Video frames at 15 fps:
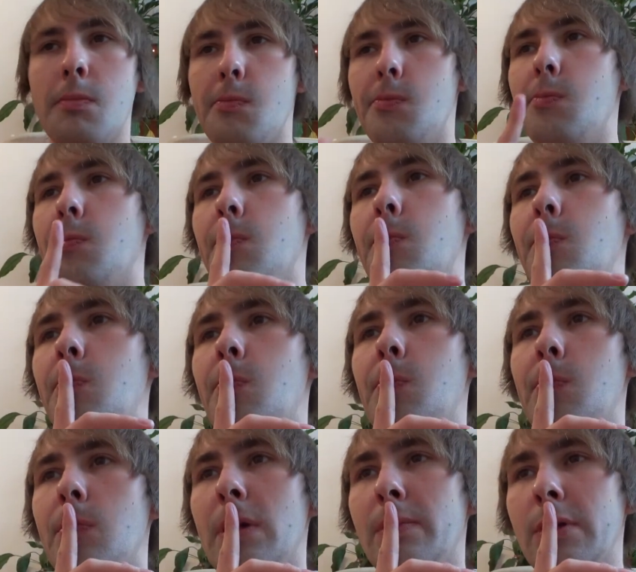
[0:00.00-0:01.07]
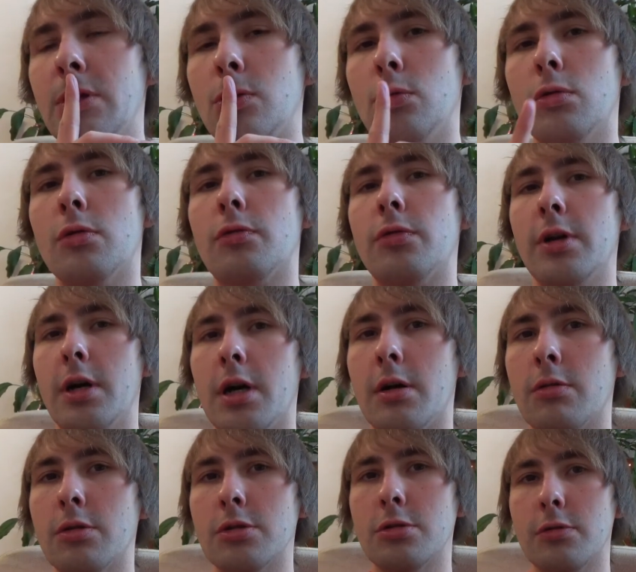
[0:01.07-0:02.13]
Maybe 2 or 3
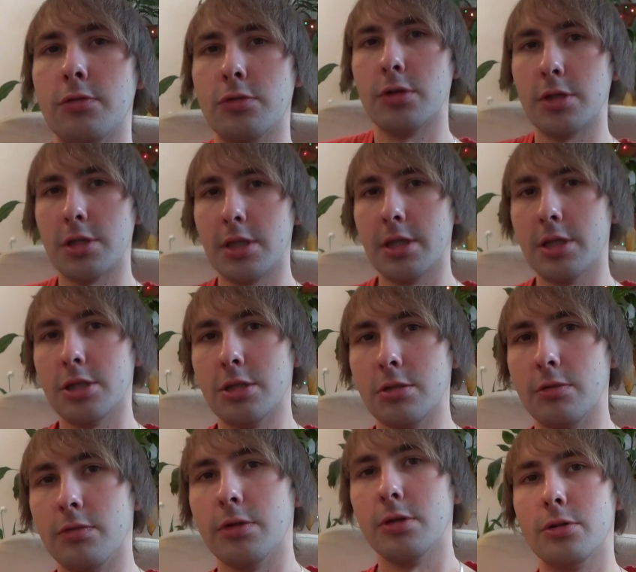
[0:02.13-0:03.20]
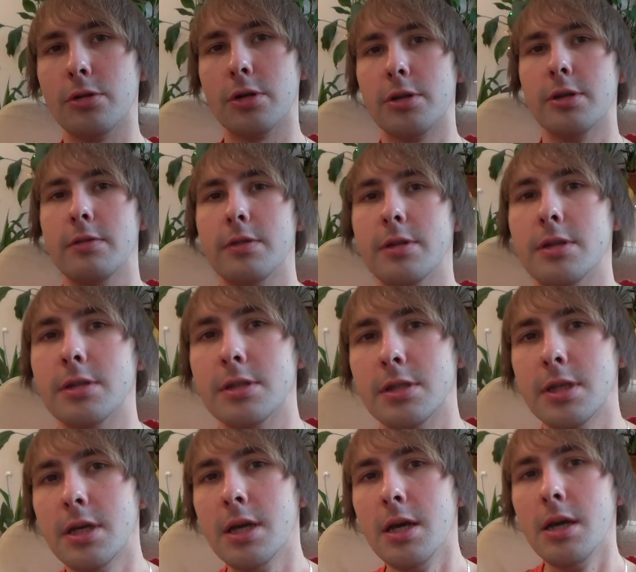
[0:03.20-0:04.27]
hours of translation of indoor activities.
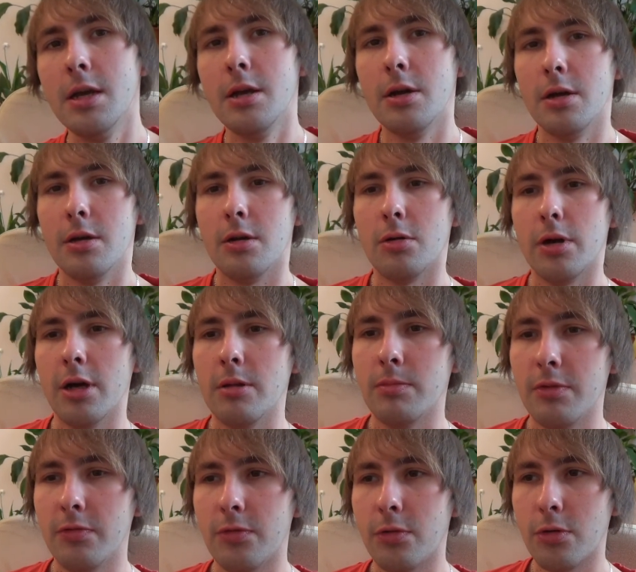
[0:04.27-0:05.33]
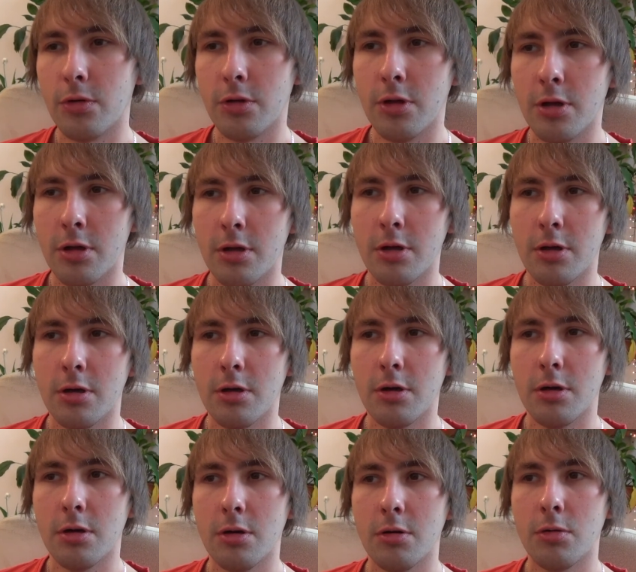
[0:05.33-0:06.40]
Right before
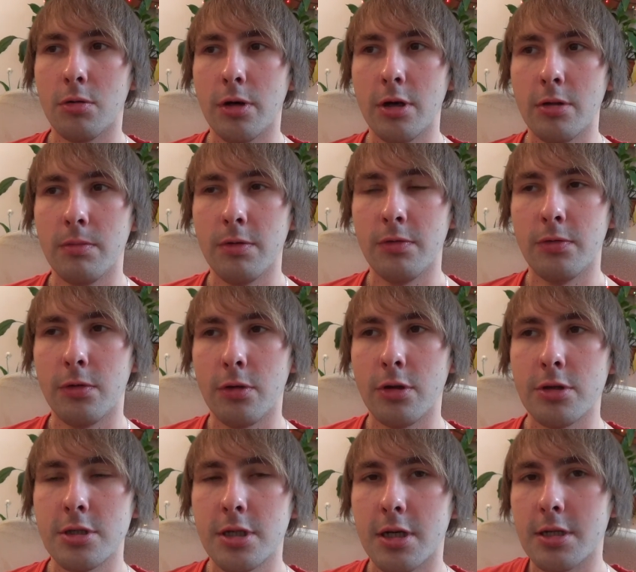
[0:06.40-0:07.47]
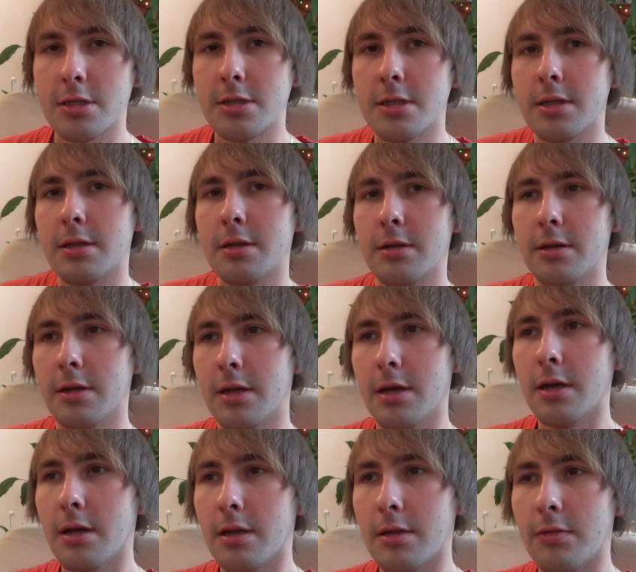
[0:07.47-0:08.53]
the sunset,
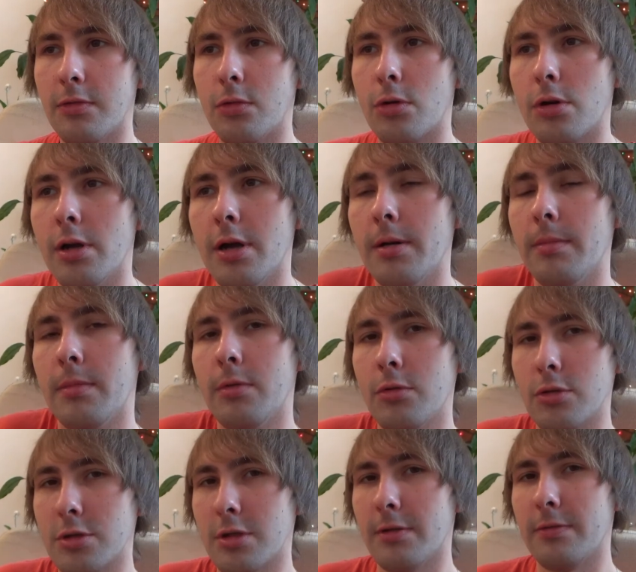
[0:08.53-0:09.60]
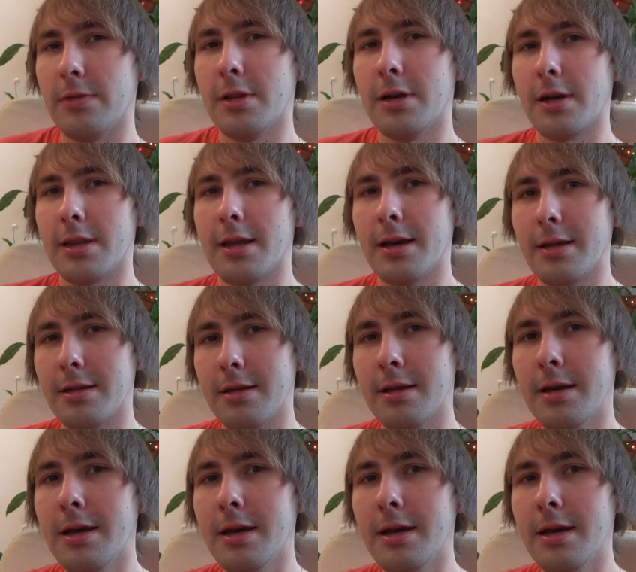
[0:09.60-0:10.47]
yeah, at 4 AM or something like that.